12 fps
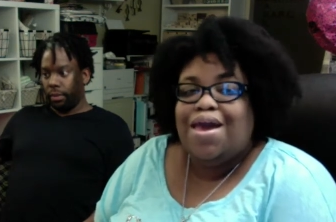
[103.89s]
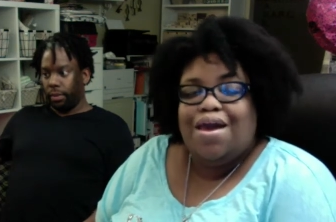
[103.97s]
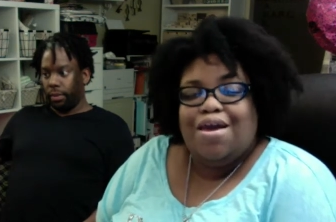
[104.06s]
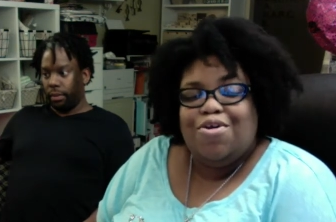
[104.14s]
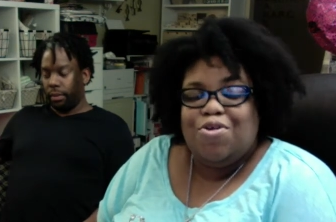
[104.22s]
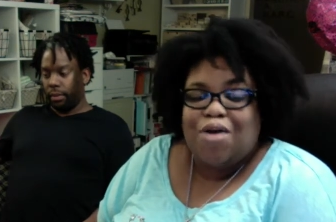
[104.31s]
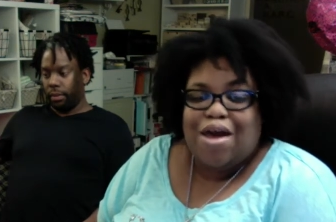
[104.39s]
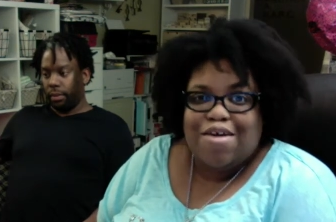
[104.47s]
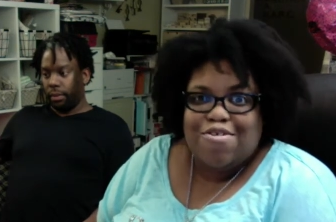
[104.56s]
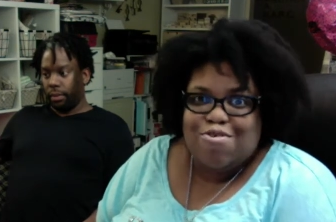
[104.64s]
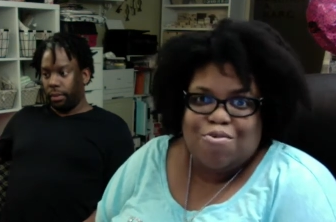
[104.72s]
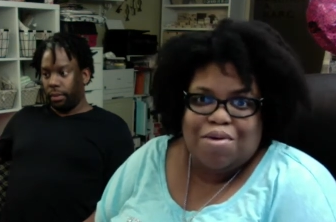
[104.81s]
Speaker 1: And you know how
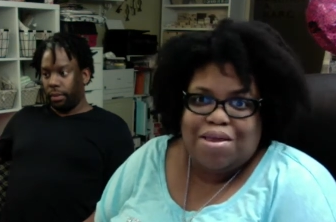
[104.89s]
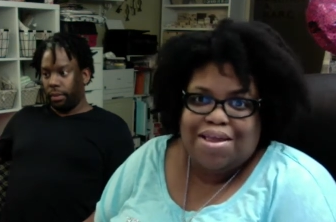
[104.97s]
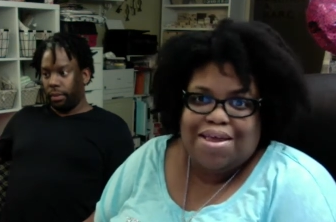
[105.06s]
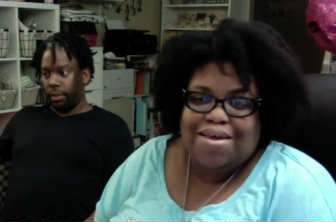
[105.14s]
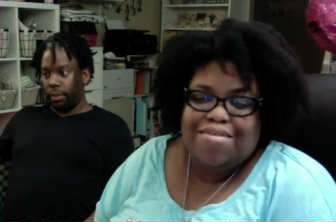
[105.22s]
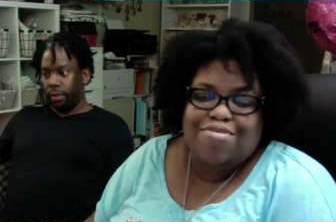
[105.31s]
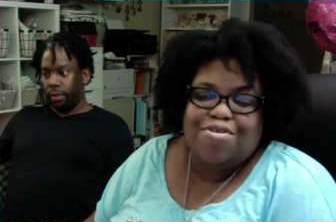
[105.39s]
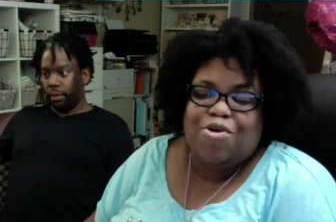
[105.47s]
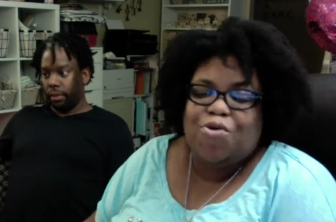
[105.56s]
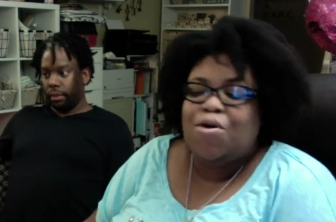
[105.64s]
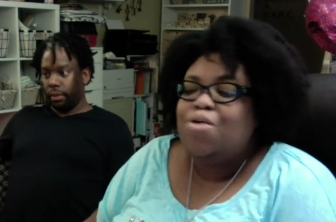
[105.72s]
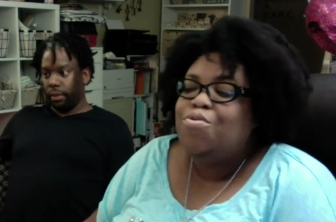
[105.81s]
Sharita is.
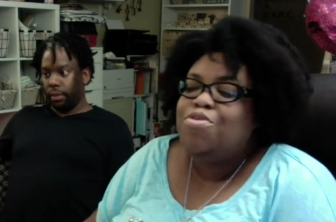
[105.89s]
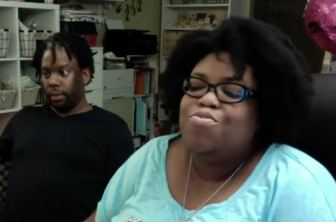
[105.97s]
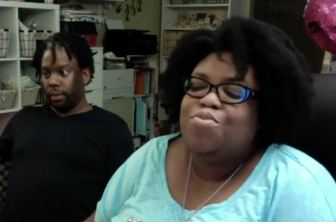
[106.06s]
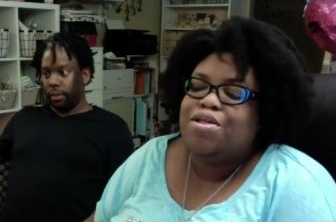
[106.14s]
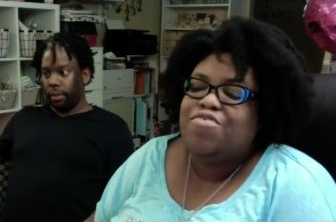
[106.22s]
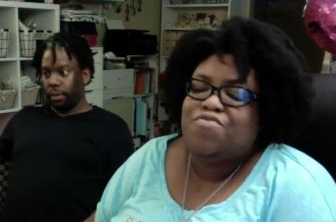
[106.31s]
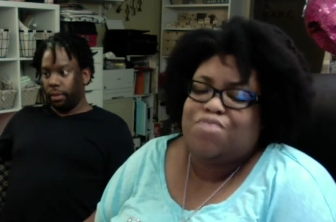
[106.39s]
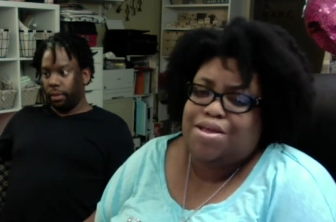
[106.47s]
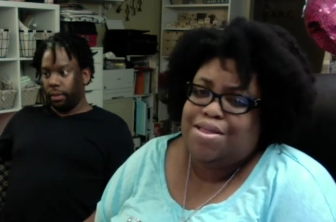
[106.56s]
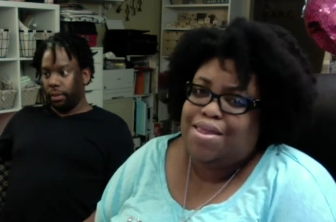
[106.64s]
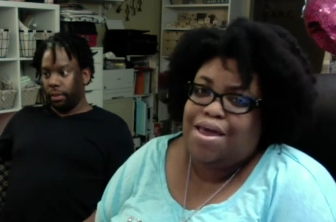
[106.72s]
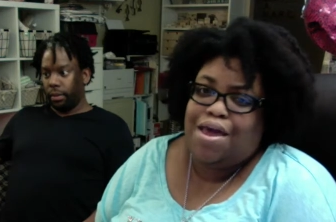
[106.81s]
So it was really
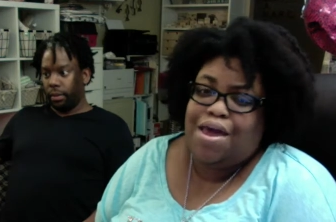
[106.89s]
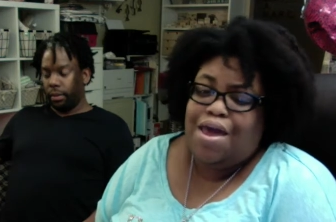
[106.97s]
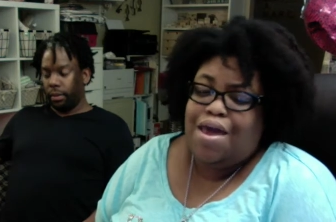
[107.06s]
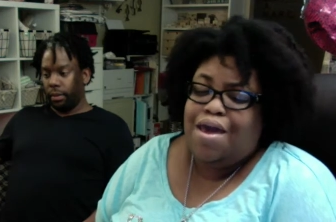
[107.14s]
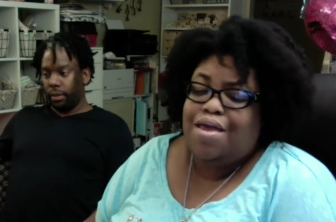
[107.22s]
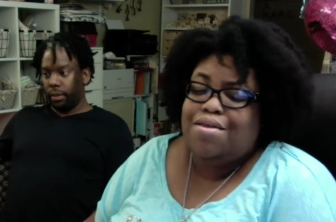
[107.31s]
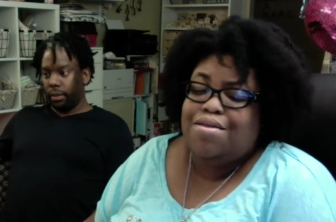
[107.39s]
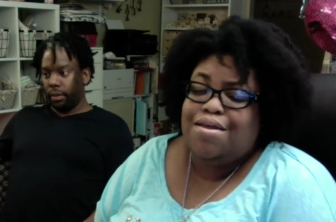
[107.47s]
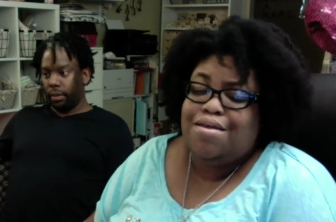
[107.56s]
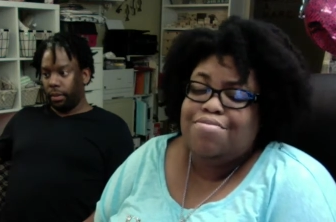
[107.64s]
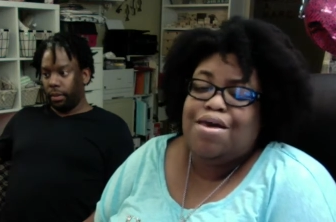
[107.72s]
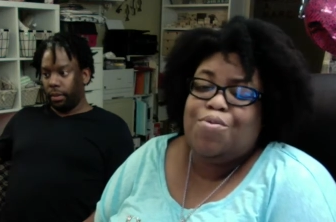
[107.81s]
fun day. And the
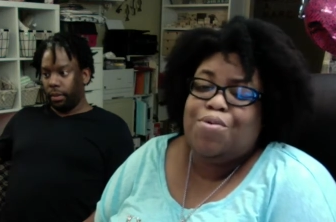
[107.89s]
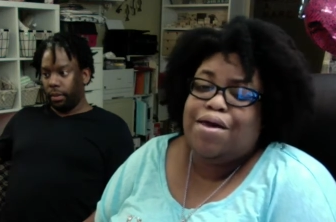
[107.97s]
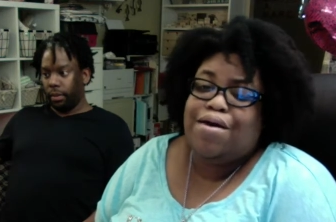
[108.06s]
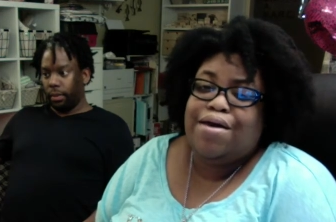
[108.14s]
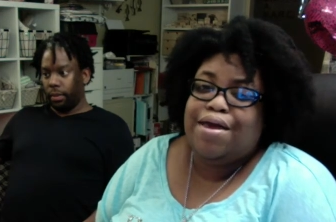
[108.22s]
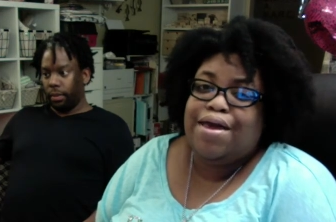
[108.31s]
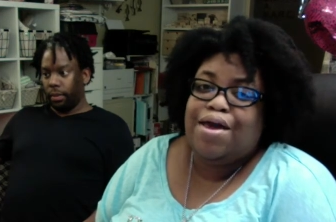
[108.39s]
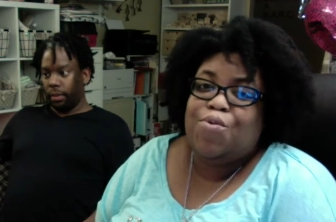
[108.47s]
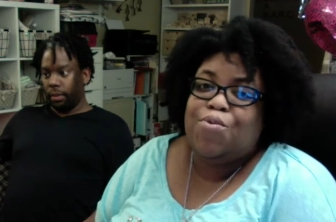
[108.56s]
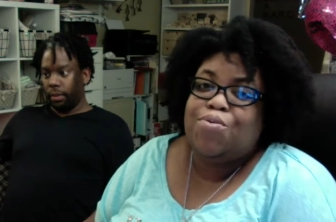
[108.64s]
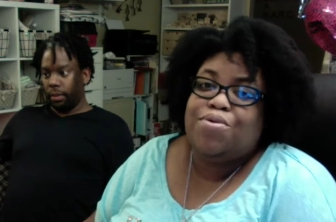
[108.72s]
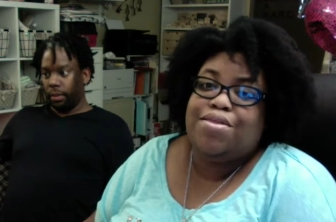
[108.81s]
next time we all hang out,
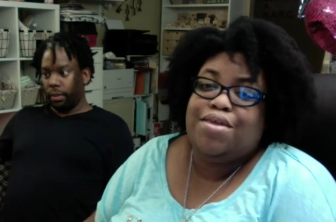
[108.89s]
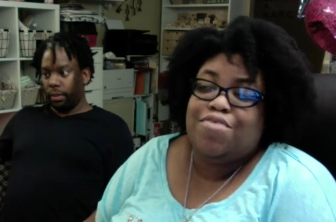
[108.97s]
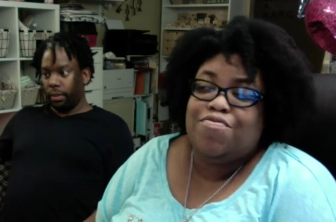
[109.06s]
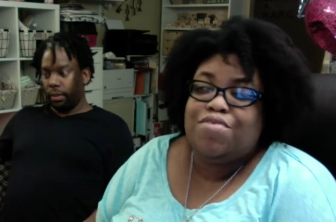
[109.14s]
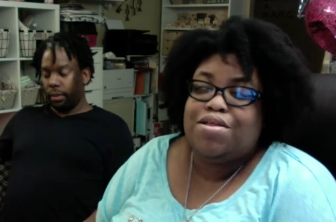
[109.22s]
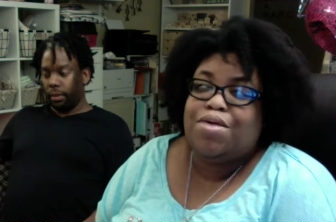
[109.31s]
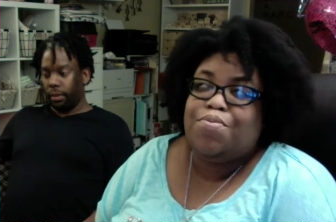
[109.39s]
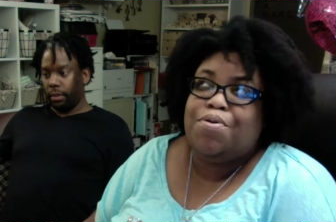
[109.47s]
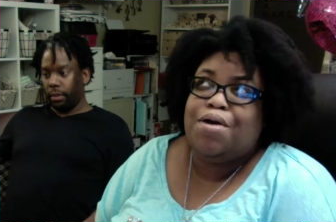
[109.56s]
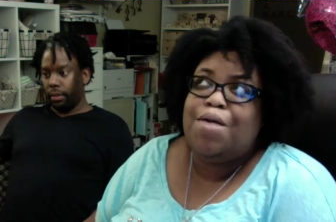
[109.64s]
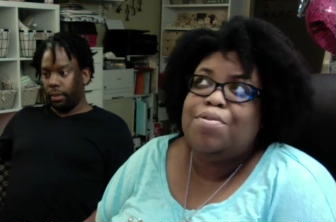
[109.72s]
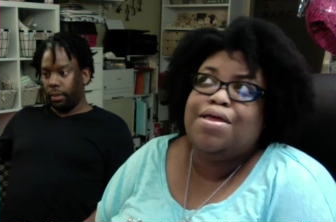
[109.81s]
we will definitely
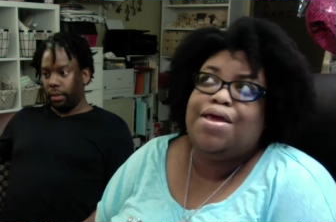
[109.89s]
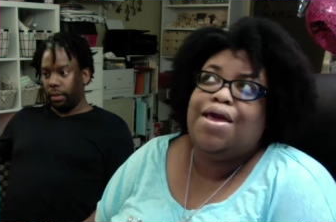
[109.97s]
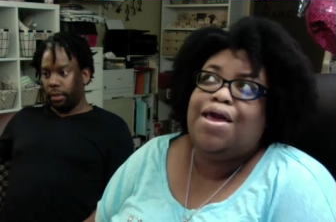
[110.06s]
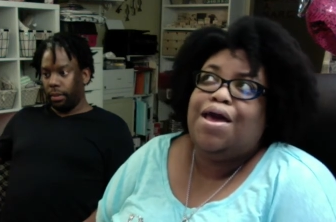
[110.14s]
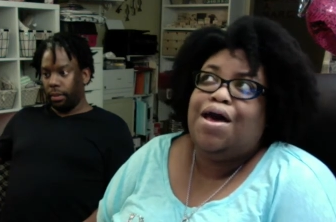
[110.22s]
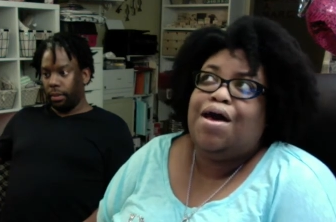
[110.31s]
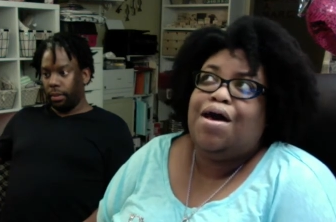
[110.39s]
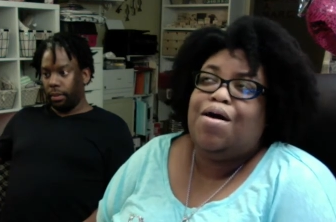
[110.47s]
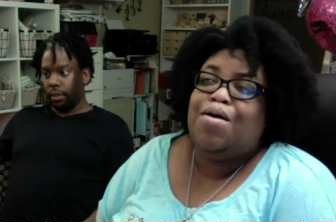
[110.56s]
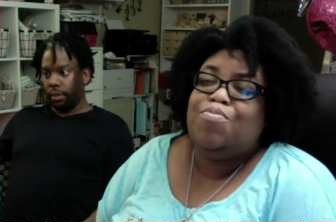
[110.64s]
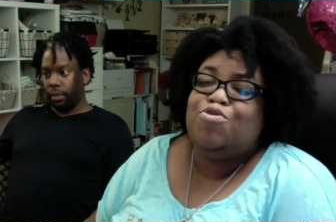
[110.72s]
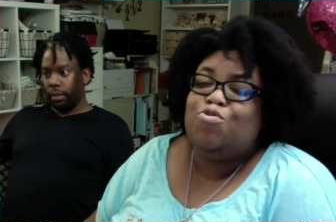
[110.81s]
probably
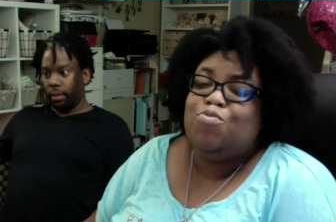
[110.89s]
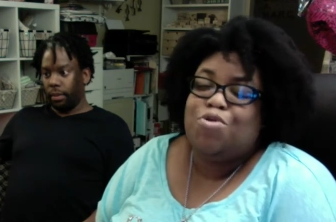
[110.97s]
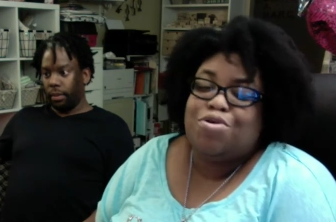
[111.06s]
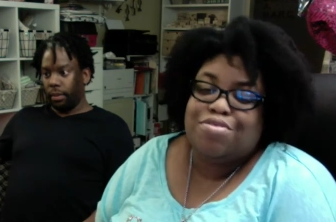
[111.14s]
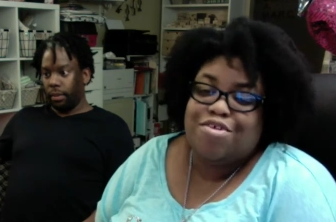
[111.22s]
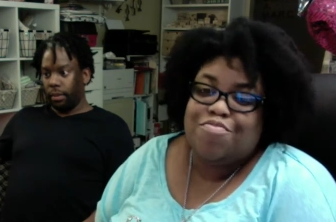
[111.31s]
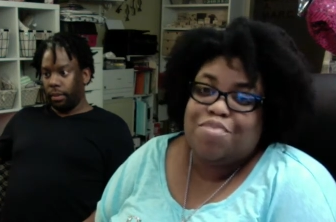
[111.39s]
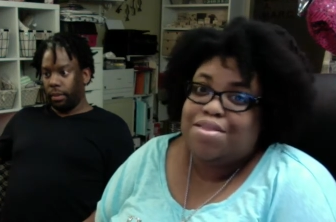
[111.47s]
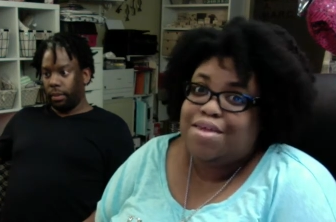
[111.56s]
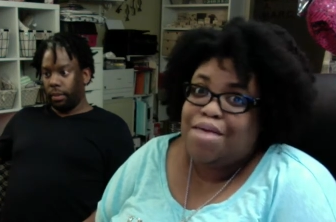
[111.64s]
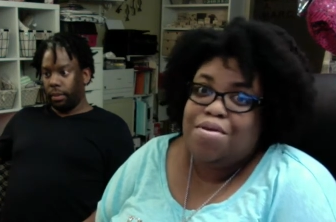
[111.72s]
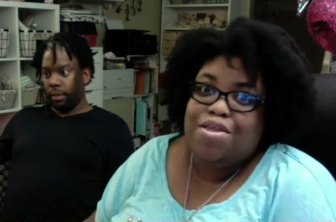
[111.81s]
um, do more stuff. But
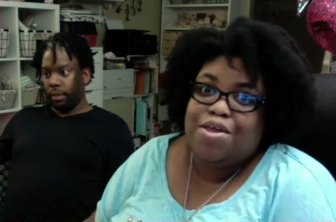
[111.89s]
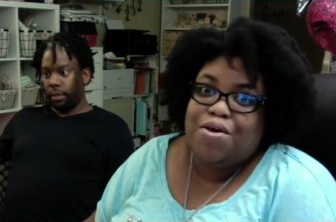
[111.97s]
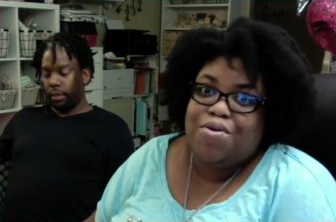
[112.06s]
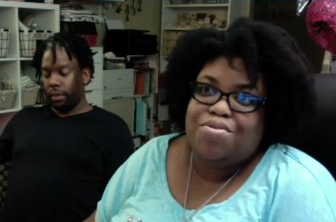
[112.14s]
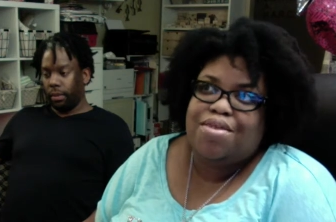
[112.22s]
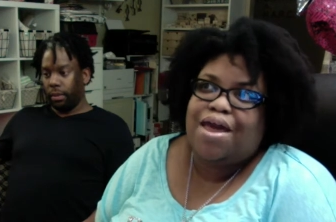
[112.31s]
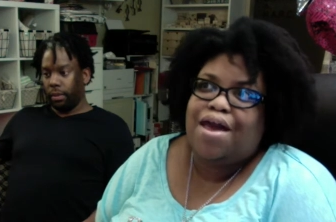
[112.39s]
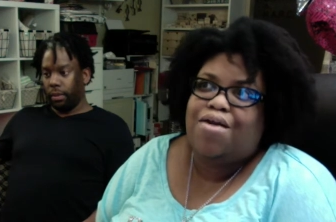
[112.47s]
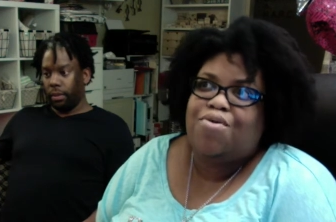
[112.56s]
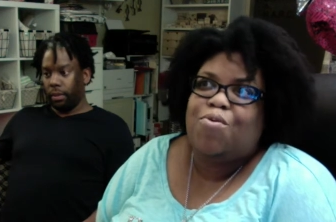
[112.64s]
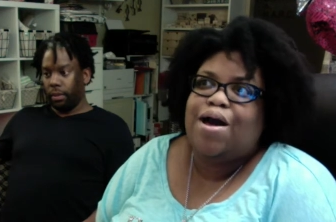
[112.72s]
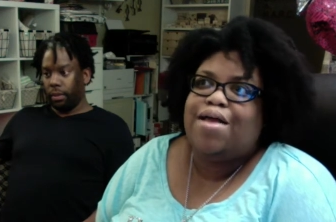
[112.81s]
Tammy knows
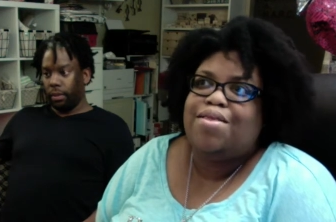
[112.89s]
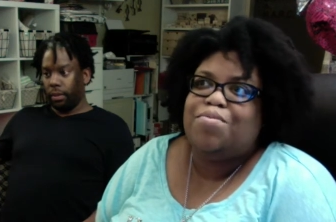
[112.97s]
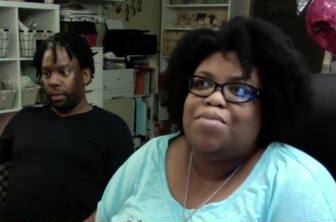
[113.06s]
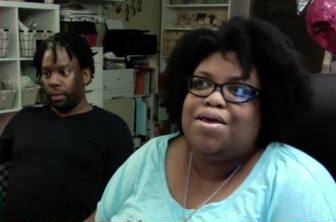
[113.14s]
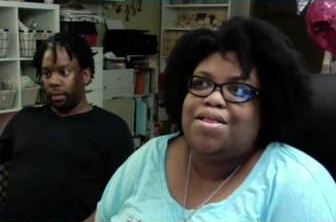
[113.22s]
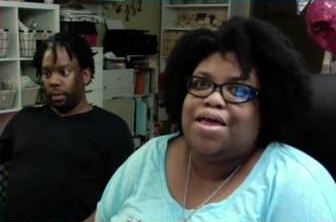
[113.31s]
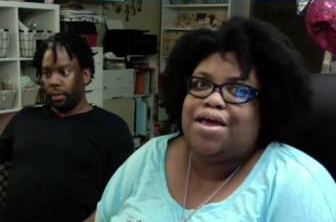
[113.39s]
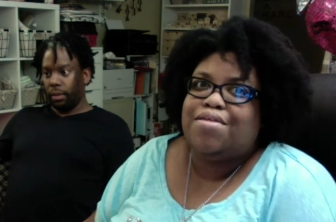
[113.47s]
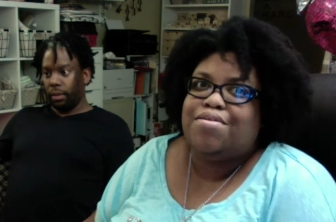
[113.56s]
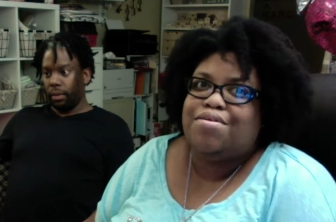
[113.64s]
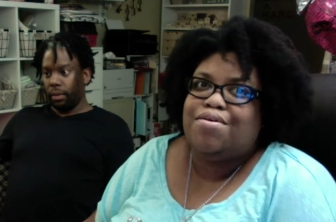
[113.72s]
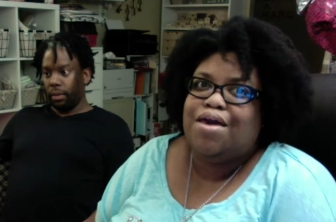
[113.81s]
now, wow, Lamika
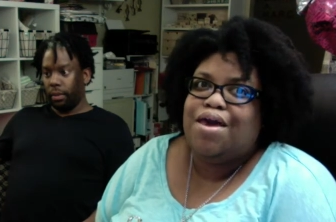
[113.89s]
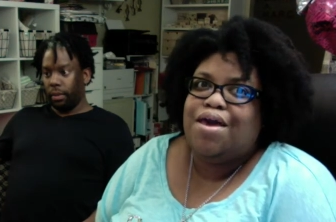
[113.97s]
likes to,